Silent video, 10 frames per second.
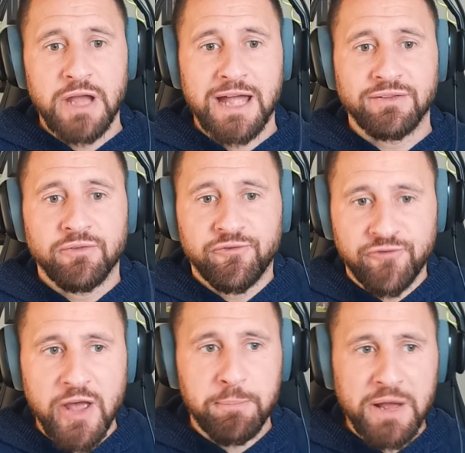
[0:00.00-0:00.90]
And
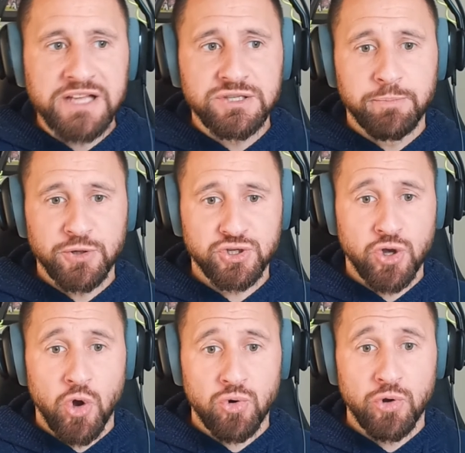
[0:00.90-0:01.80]
fair play to
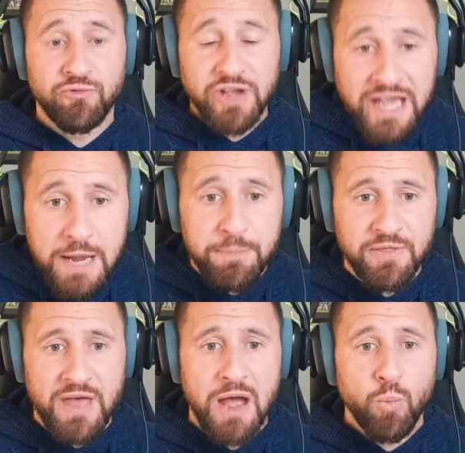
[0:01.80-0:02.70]
Postecoglou for
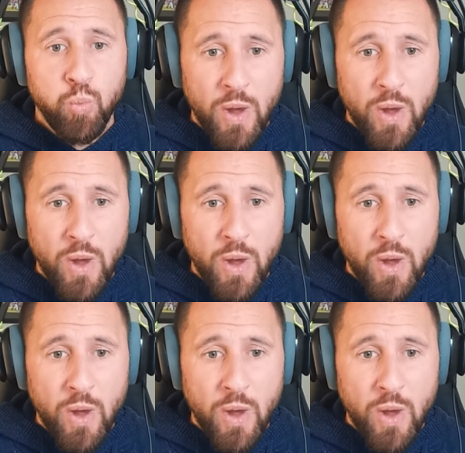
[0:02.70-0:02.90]
keeping that